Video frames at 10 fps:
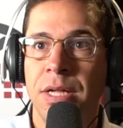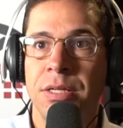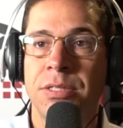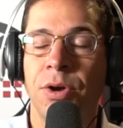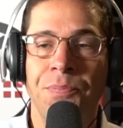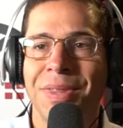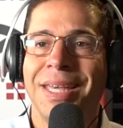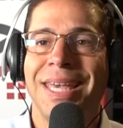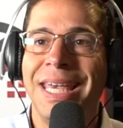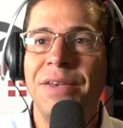So
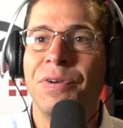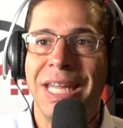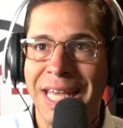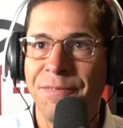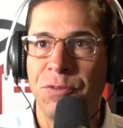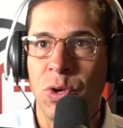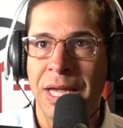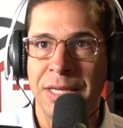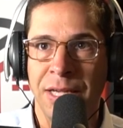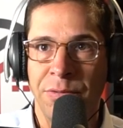even if you
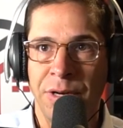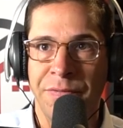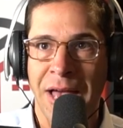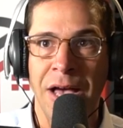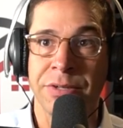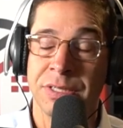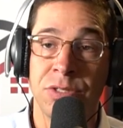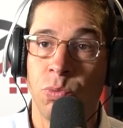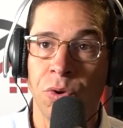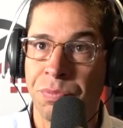had to get rid of a house,
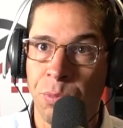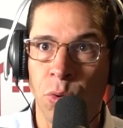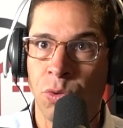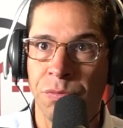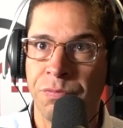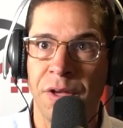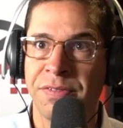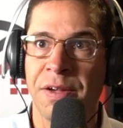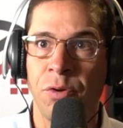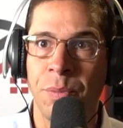it's worth more uh,
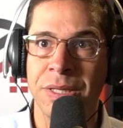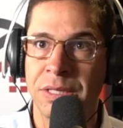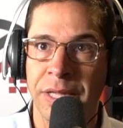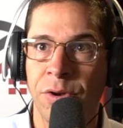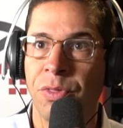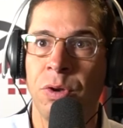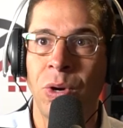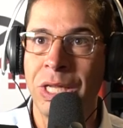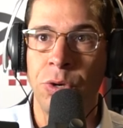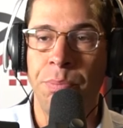several months later than
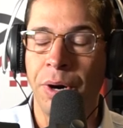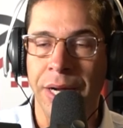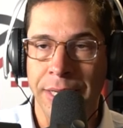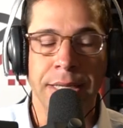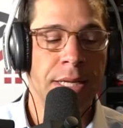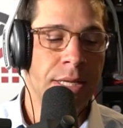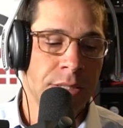when you bought it.